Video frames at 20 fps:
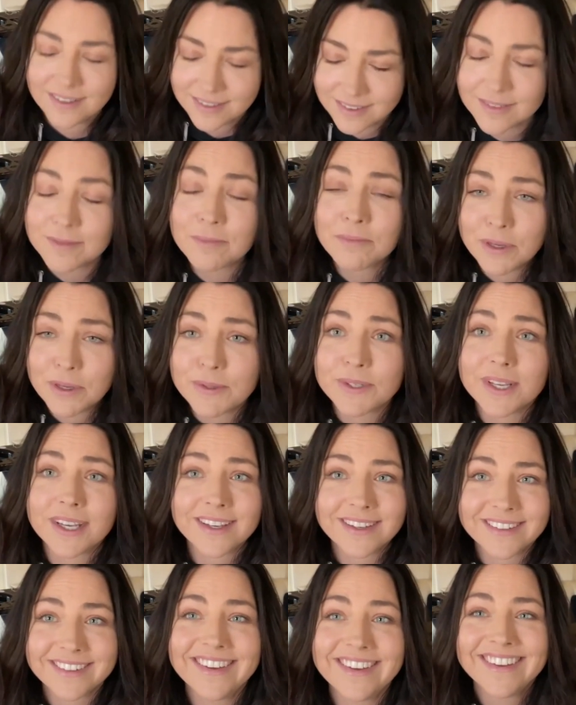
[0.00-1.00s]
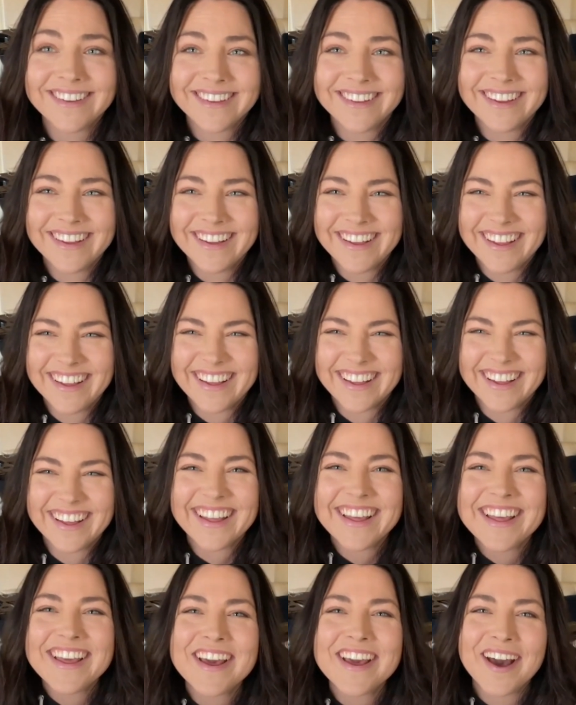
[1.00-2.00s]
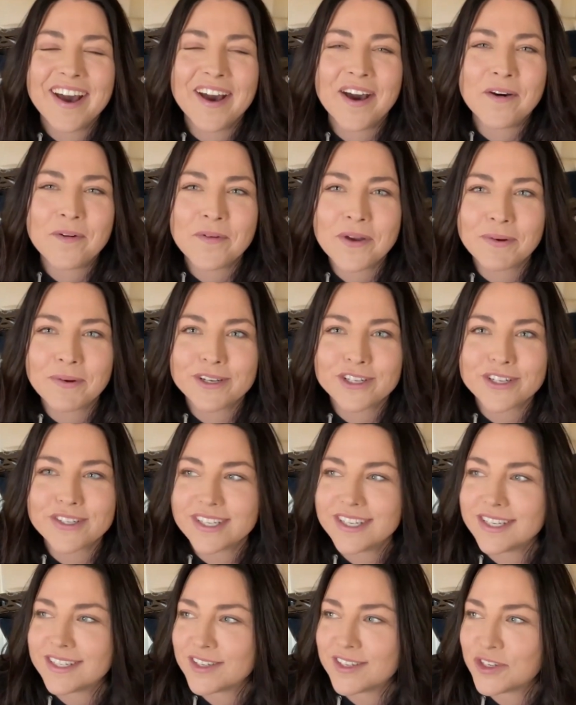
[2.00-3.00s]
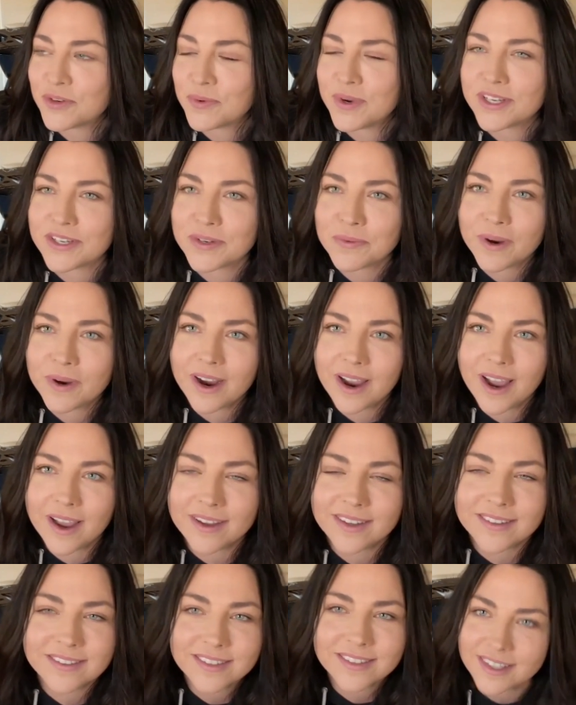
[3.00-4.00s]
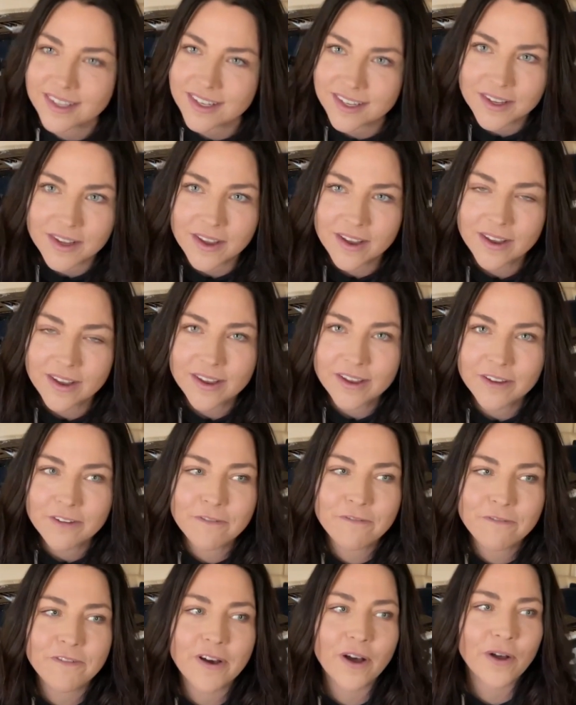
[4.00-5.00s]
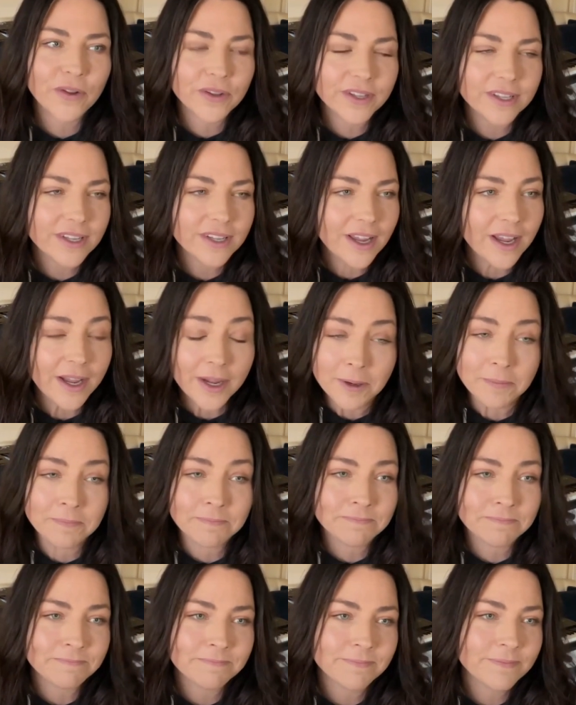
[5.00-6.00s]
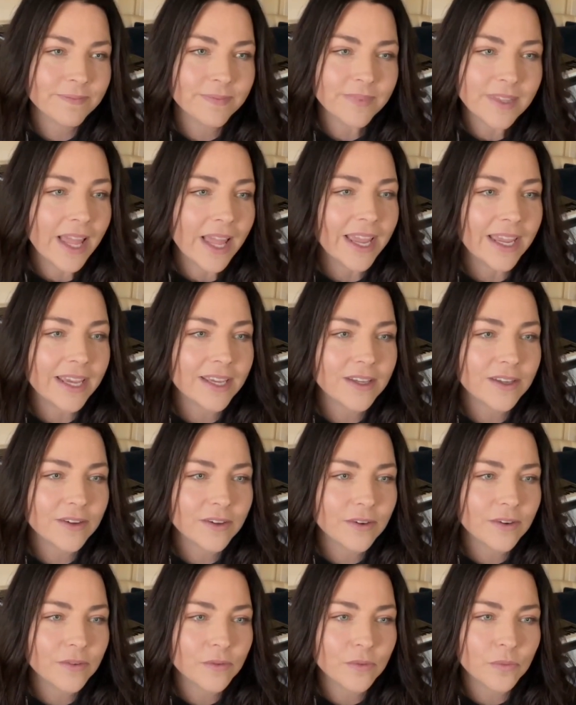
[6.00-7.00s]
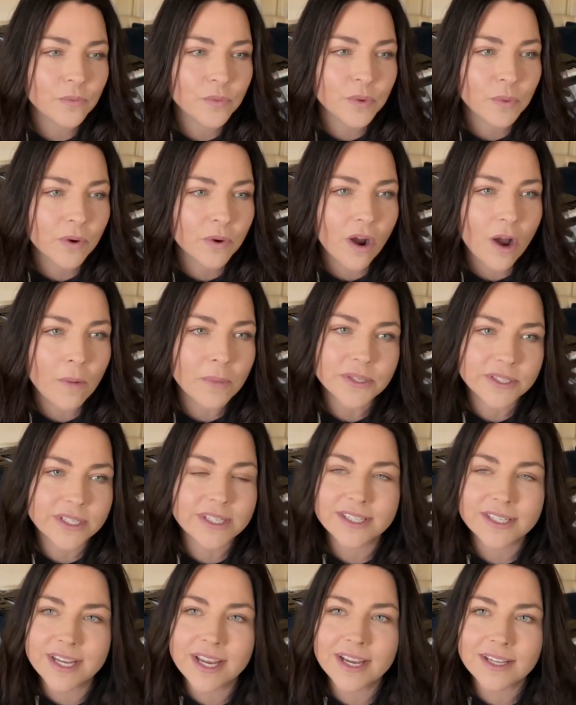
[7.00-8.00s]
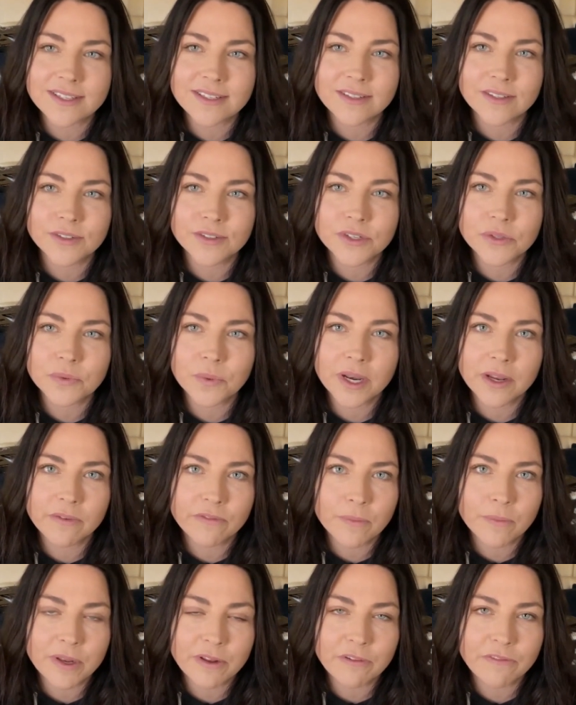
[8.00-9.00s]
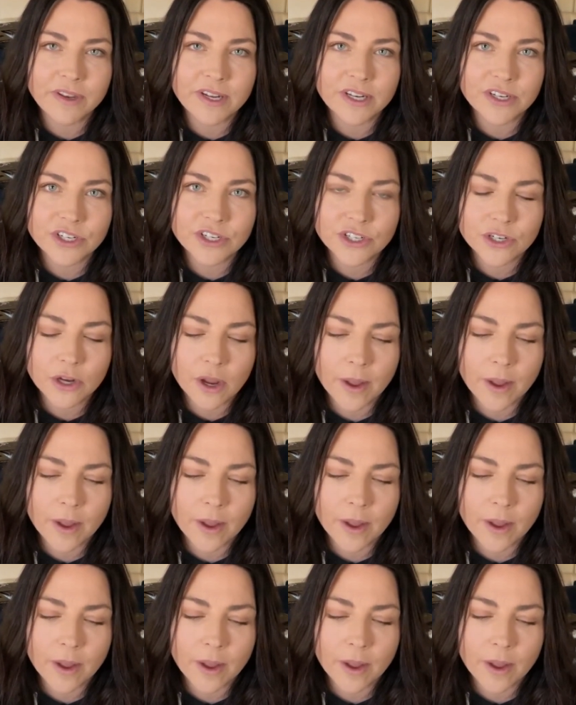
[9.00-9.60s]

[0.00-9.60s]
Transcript: Music. We were just in a situation where I felt like we were almost at a standstill, just waiting for me to finish